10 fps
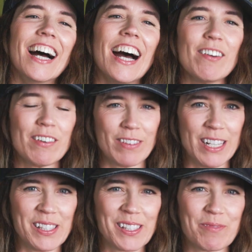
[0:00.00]
Hi Red
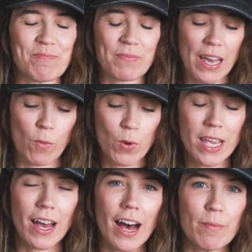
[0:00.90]
friends.
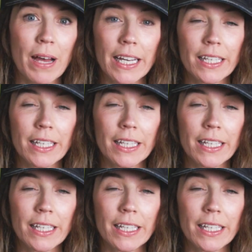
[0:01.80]
We are back